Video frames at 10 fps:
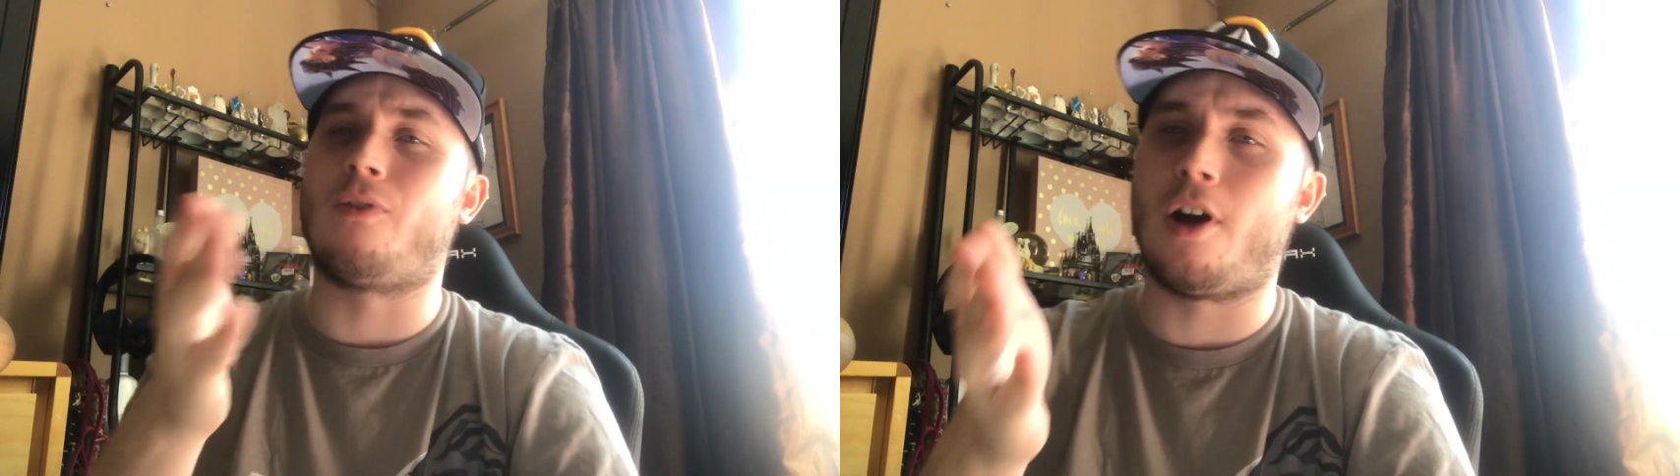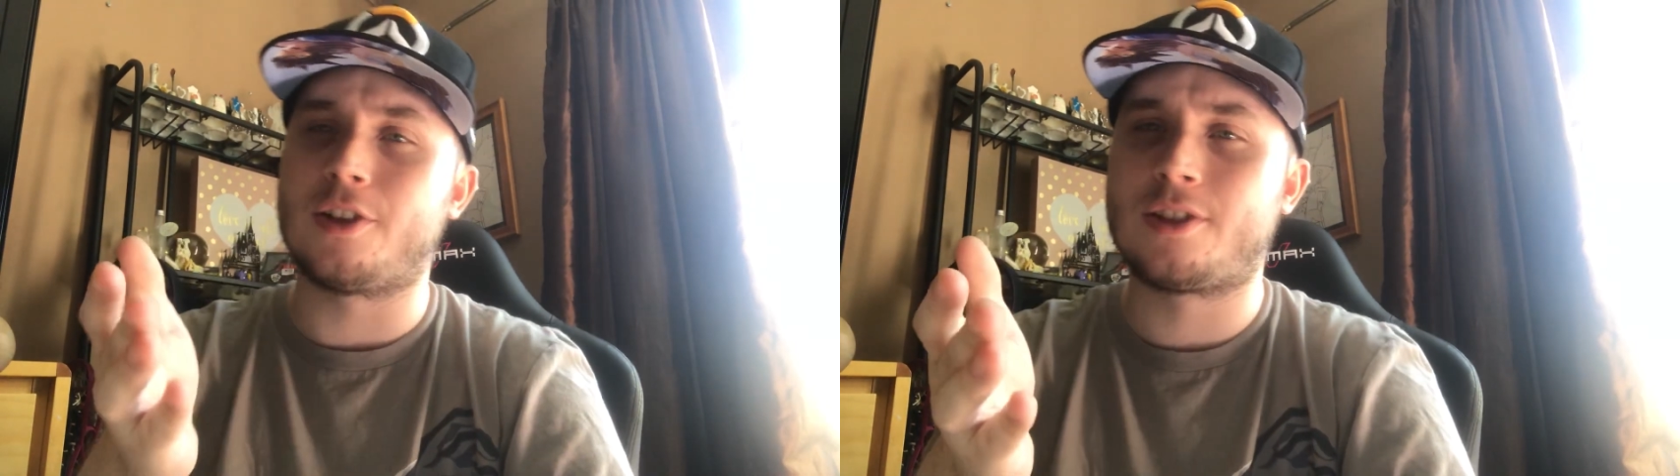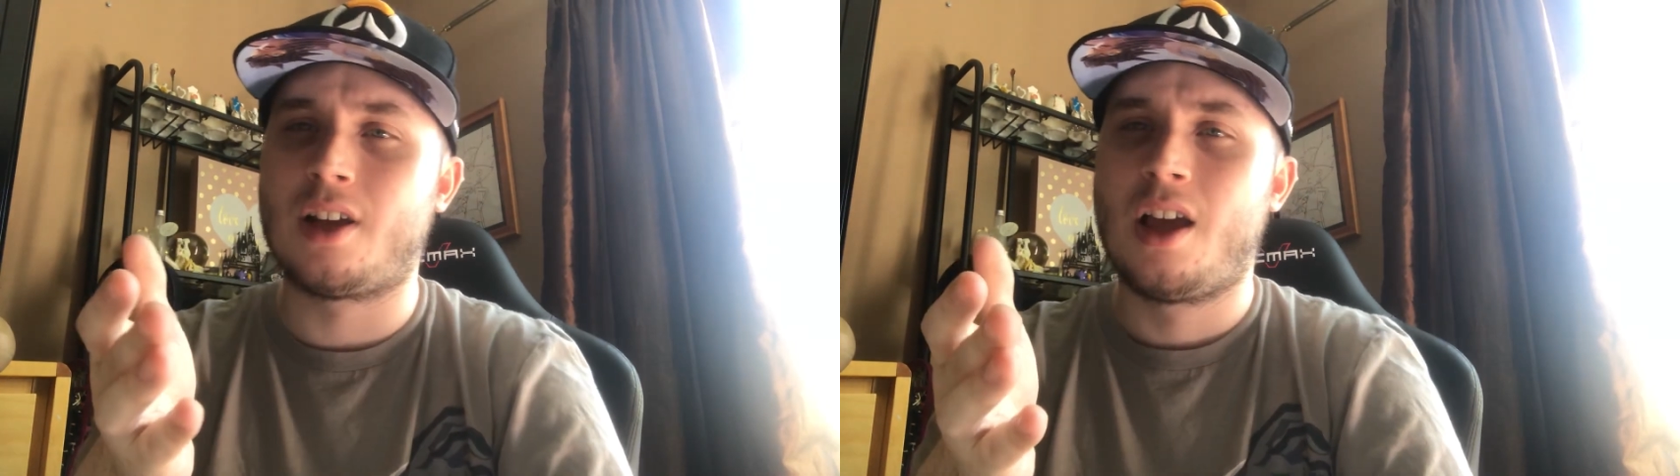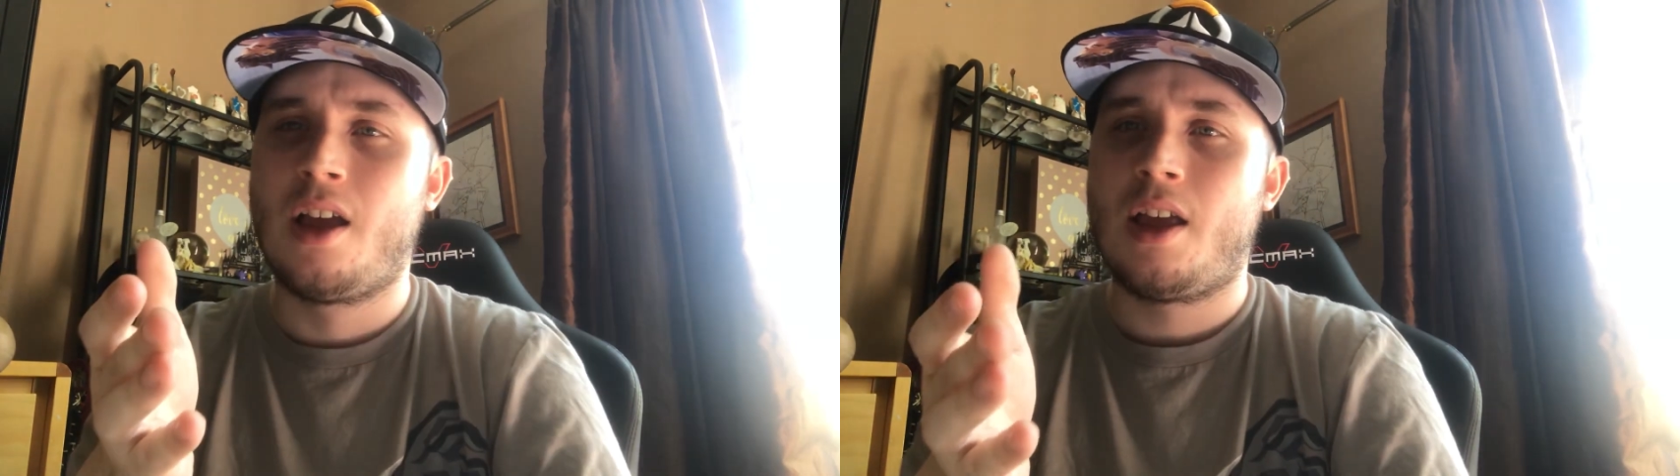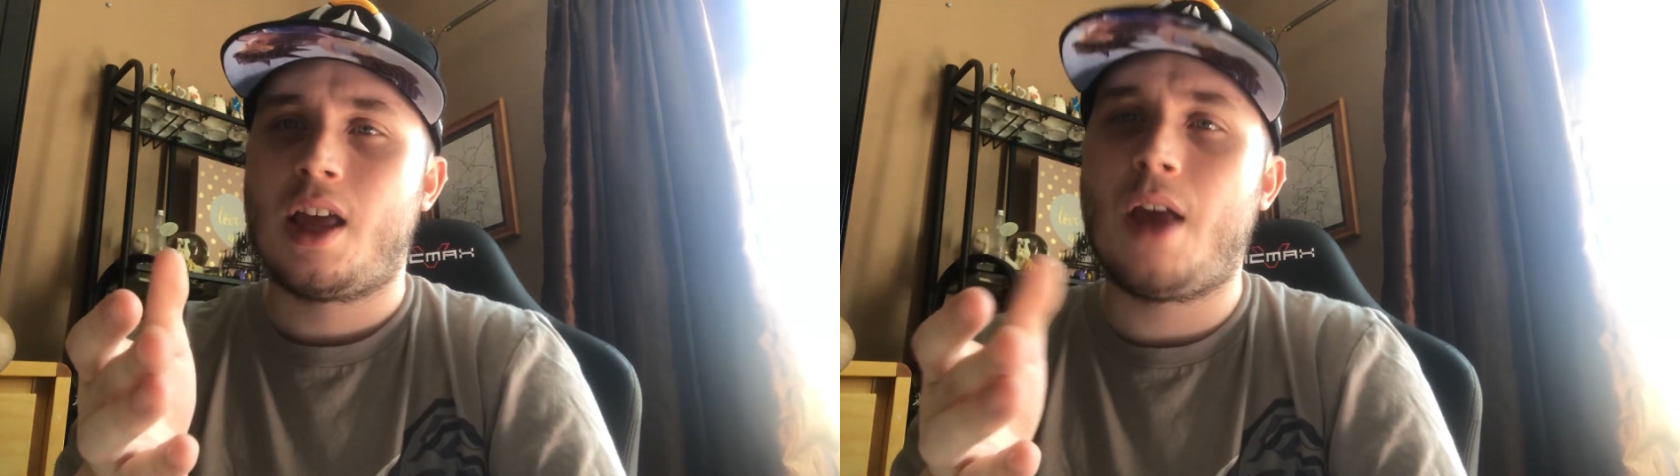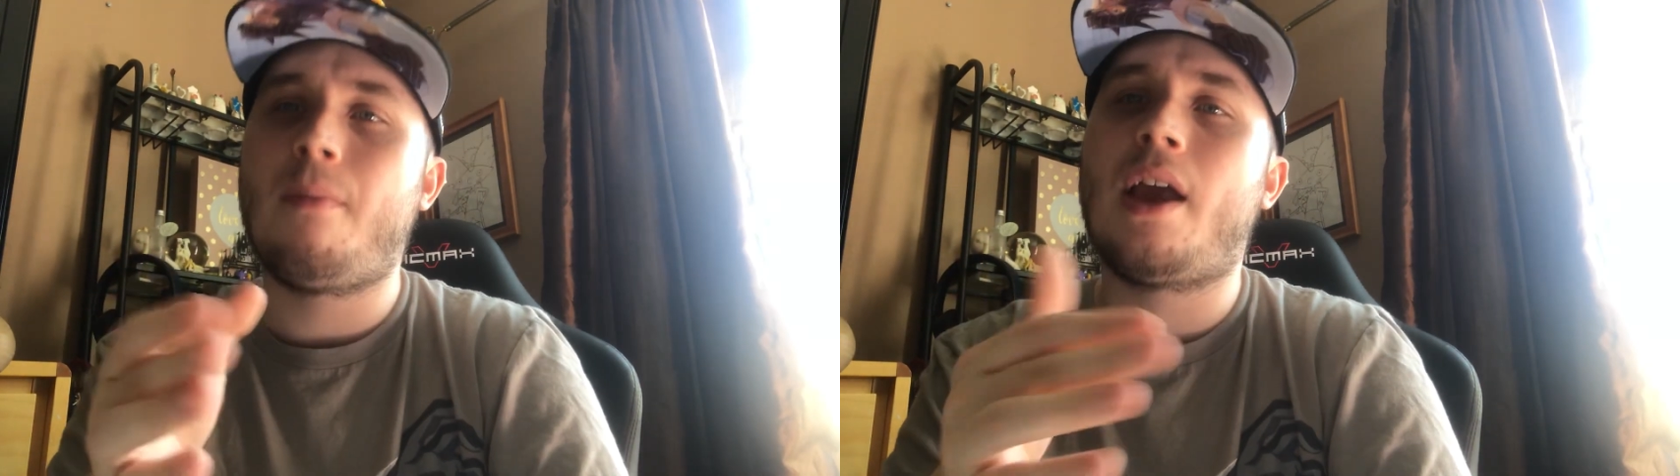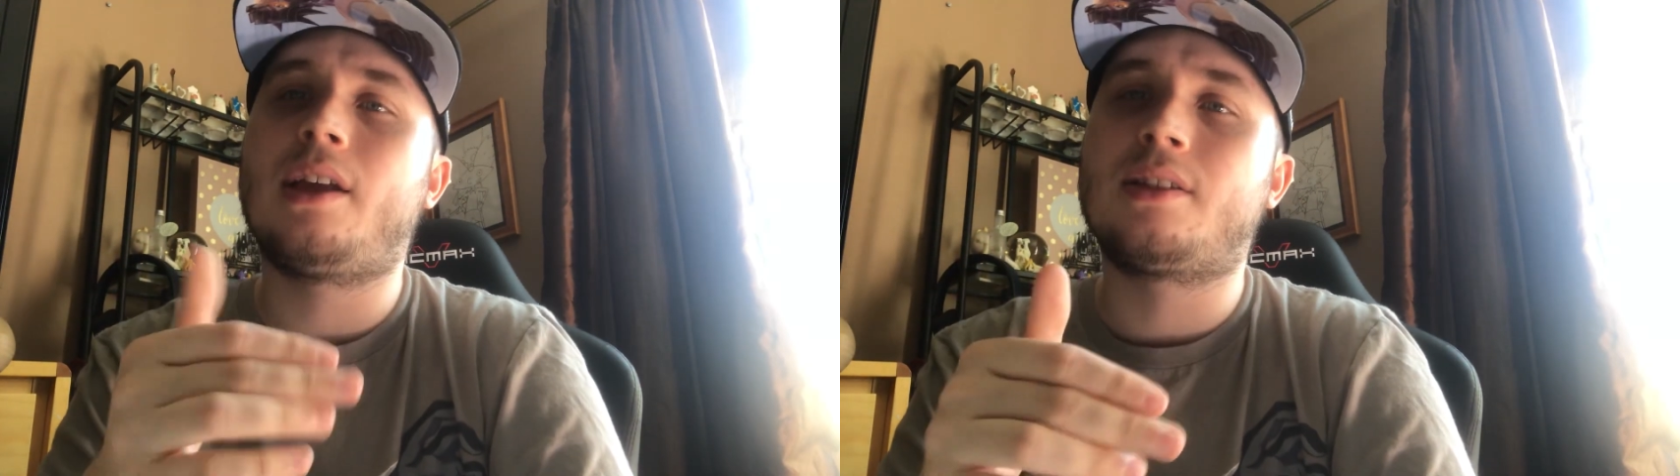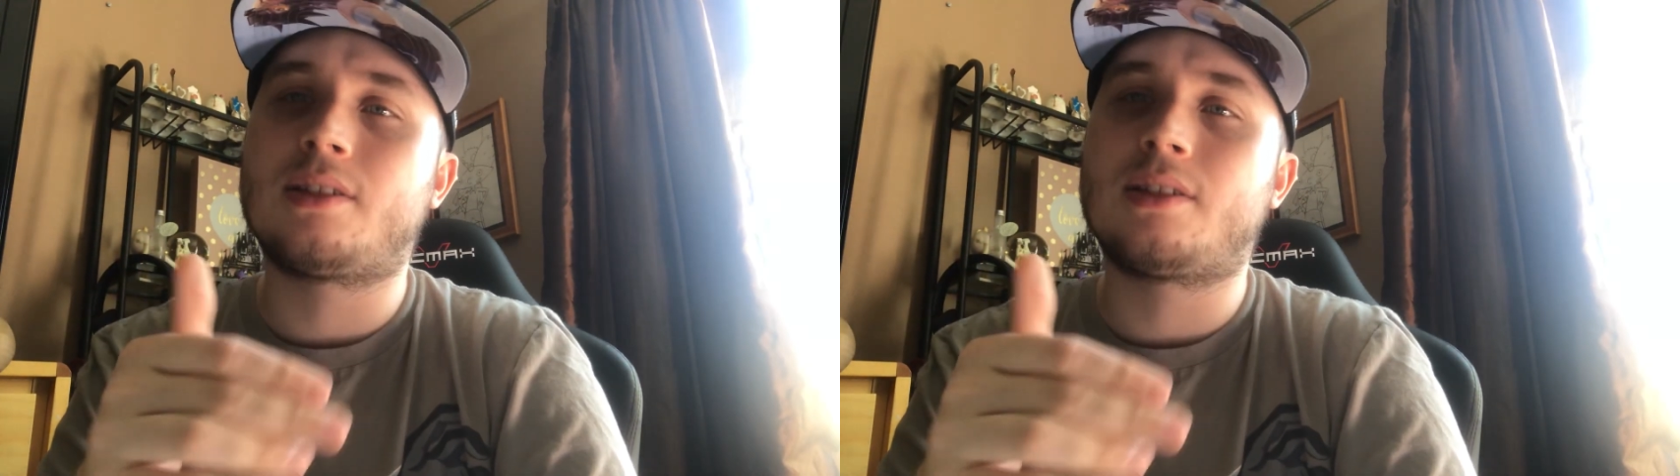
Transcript: rushed. It makes